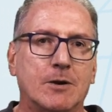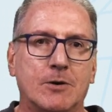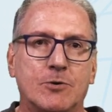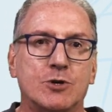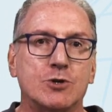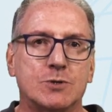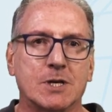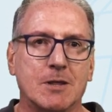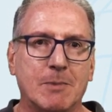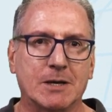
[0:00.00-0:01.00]
reducing
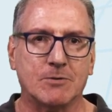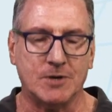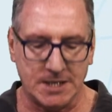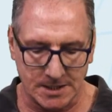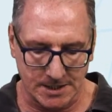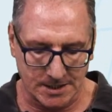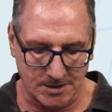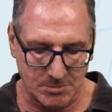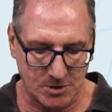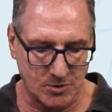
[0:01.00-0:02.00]
the amount of heat that can
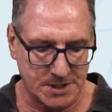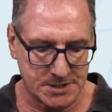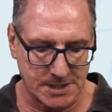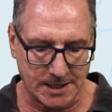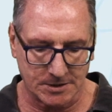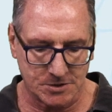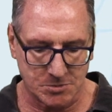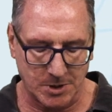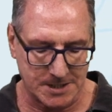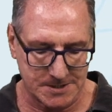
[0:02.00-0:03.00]
be released out to
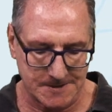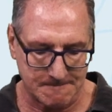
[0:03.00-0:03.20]
space.